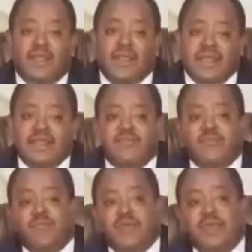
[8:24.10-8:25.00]
Let
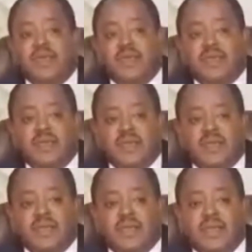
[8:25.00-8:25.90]
us be
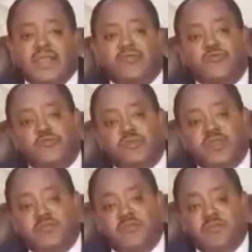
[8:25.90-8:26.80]

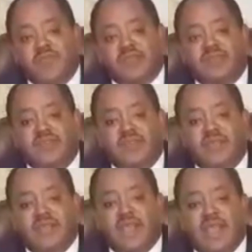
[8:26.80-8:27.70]
instrument of peace
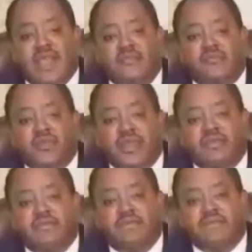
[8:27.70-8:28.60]
and to
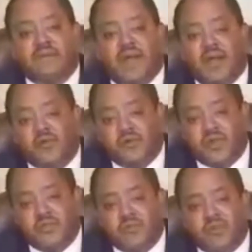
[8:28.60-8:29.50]
live
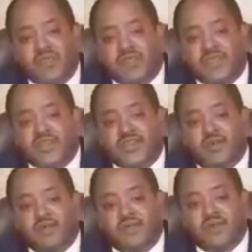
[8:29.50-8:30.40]
according to the
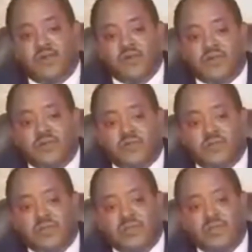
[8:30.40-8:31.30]
teaching of the Golden
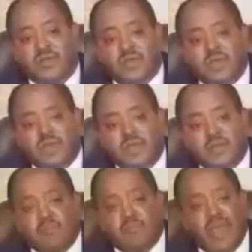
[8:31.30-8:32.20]
Rule.
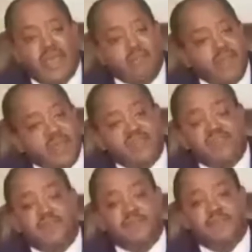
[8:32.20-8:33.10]
May peace,